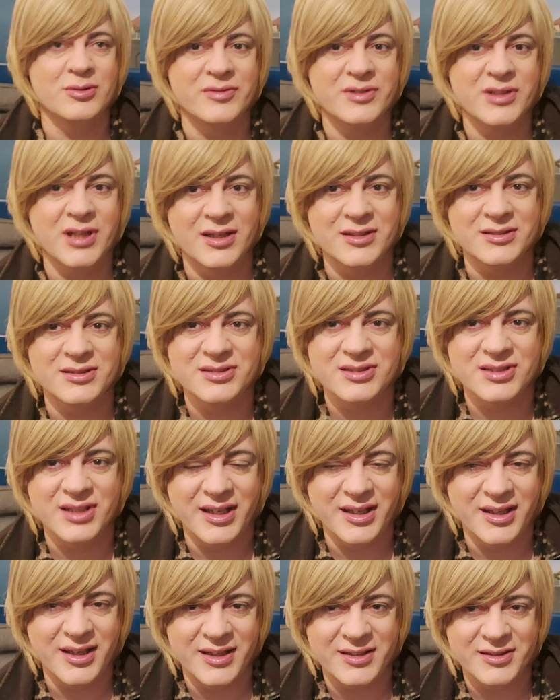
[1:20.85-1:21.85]
of
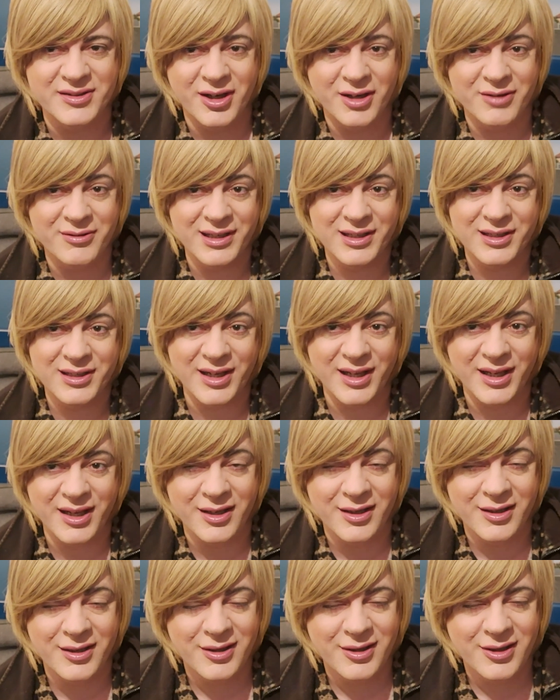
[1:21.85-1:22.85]
courtesy
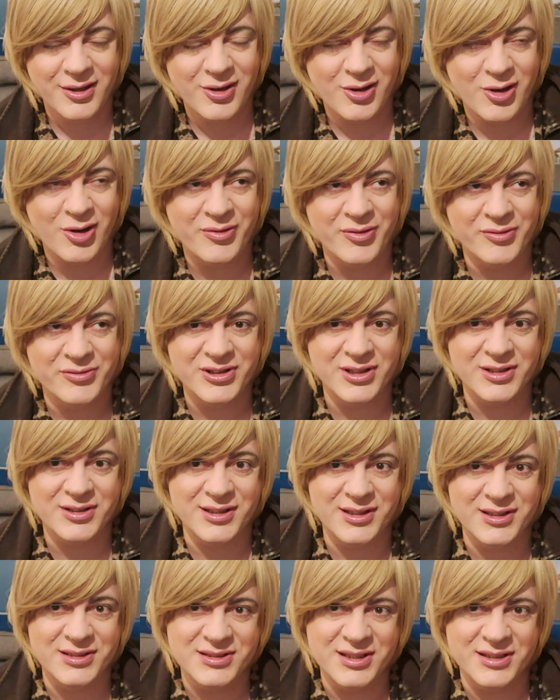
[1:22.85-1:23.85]
indirectly off of
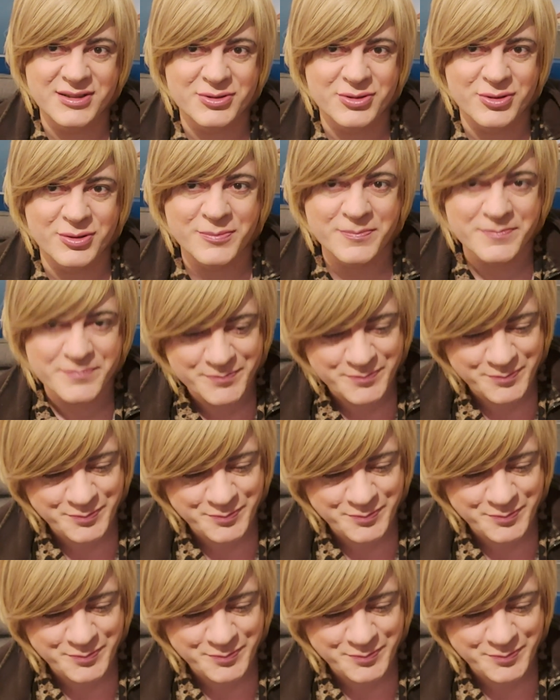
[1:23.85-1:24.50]
Dudley Central,